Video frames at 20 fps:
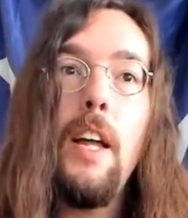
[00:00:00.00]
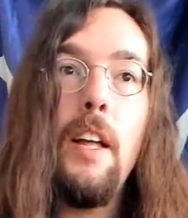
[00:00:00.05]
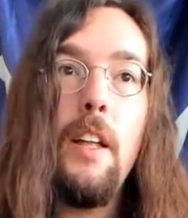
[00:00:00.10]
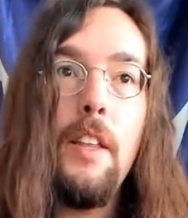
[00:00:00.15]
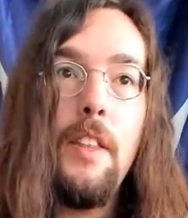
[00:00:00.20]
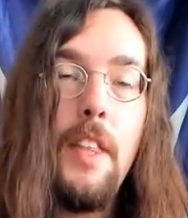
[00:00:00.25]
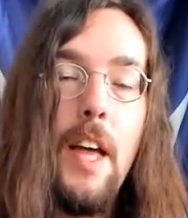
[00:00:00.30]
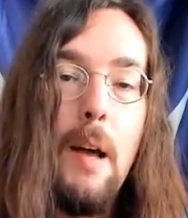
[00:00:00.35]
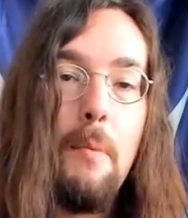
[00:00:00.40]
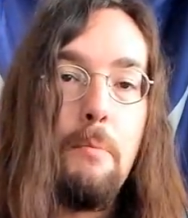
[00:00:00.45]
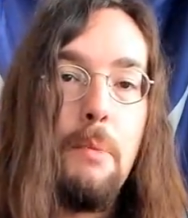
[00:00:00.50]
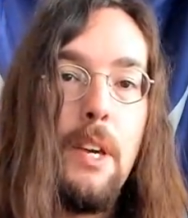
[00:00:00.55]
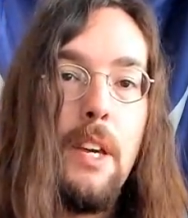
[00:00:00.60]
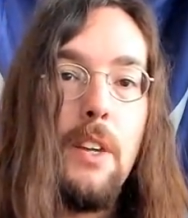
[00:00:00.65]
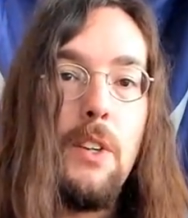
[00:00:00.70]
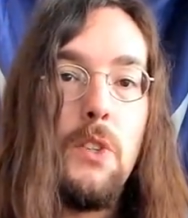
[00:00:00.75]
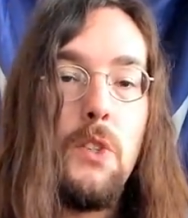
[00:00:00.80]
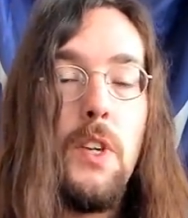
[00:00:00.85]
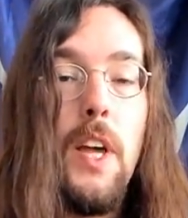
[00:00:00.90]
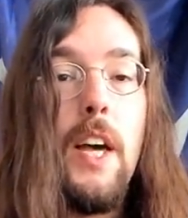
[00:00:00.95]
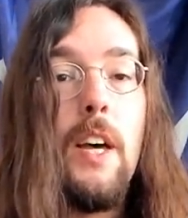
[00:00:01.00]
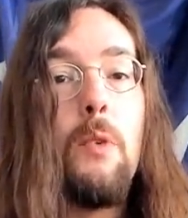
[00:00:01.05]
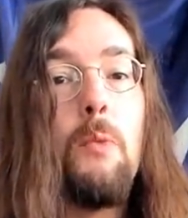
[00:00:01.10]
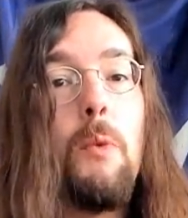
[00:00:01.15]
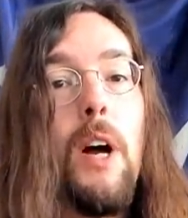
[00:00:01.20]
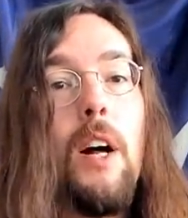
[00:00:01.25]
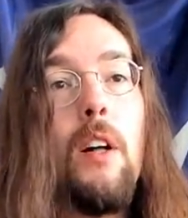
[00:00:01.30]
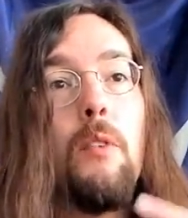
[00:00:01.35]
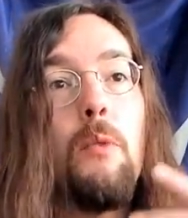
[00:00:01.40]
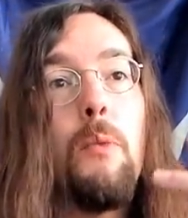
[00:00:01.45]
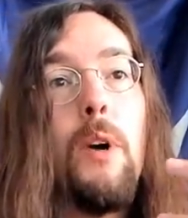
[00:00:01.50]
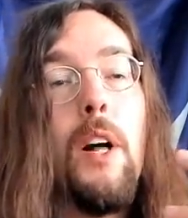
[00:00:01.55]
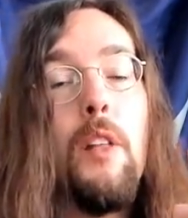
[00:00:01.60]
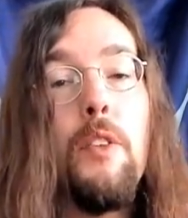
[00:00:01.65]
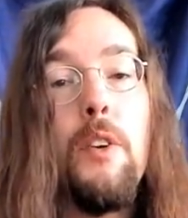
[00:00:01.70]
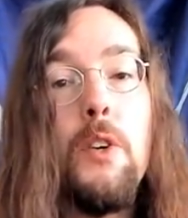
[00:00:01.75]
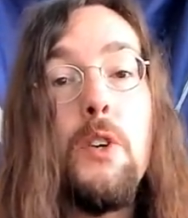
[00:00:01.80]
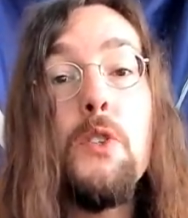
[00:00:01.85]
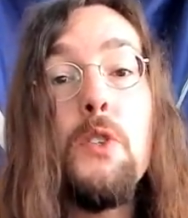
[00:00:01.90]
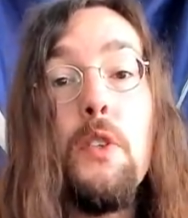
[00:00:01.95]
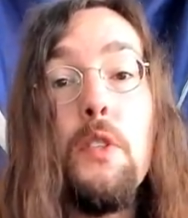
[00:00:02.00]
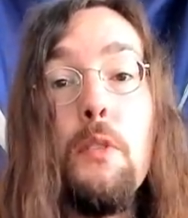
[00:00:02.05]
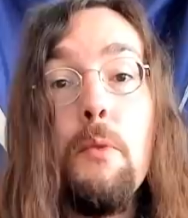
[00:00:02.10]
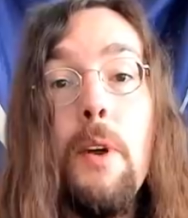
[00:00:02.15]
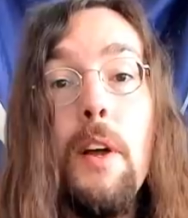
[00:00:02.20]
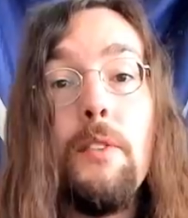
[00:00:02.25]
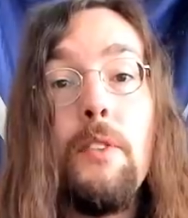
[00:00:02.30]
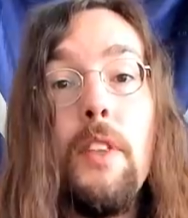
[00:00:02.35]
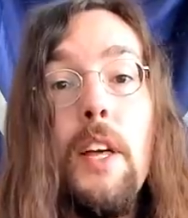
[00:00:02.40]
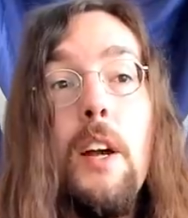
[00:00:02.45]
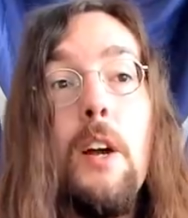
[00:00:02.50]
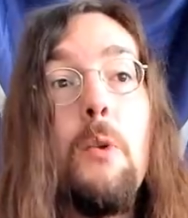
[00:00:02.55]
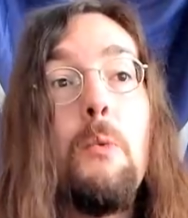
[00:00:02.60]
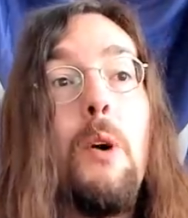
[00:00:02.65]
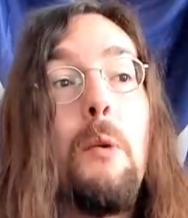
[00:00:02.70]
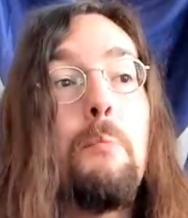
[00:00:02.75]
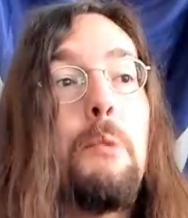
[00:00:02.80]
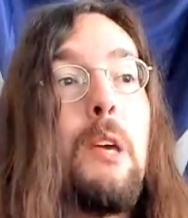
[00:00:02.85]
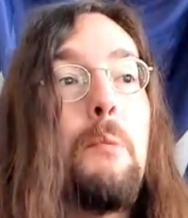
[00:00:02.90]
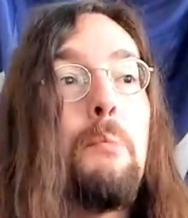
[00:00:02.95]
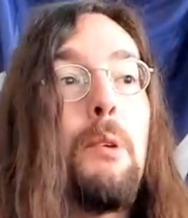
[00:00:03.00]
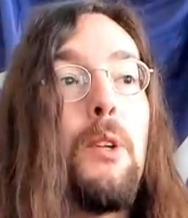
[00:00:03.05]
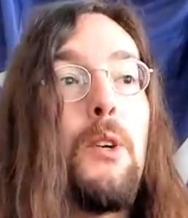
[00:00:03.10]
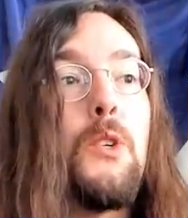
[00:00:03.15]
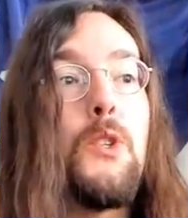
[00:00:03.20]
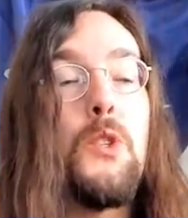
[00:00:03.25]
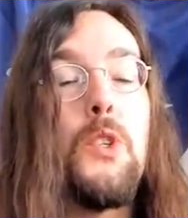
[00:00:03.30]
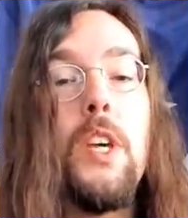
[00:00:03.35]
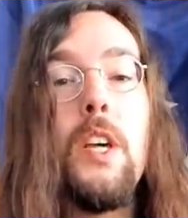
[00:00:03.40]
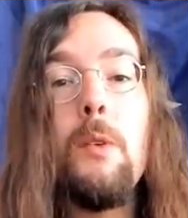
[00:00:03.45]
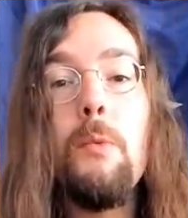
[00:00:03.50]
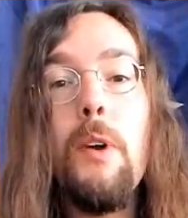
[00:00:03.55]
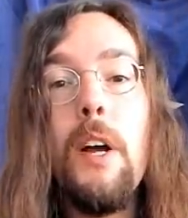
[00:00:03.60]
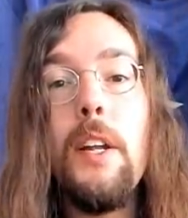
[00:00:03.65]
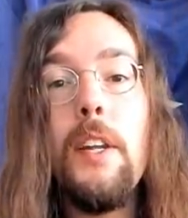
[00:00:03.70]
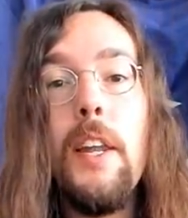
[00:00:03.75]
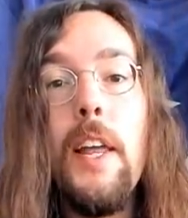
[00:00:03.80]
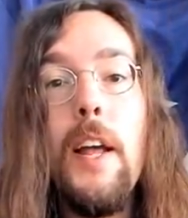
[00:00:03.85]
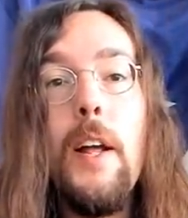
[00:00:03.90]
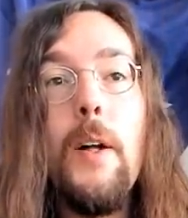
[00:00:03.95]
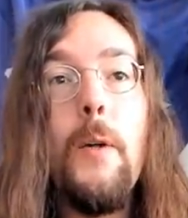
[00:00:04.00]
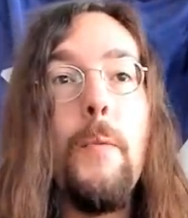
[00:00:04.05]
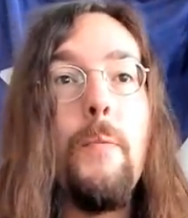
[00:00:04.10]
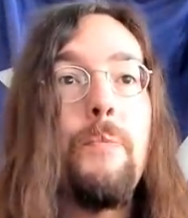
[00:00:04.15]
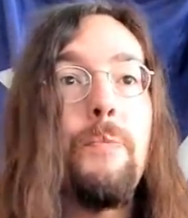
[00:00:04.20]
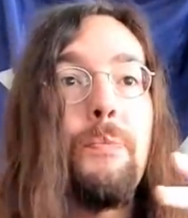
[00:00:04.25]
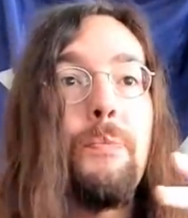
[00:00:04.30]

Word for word: That being said, while, while there is a threat there, what people are seeing right now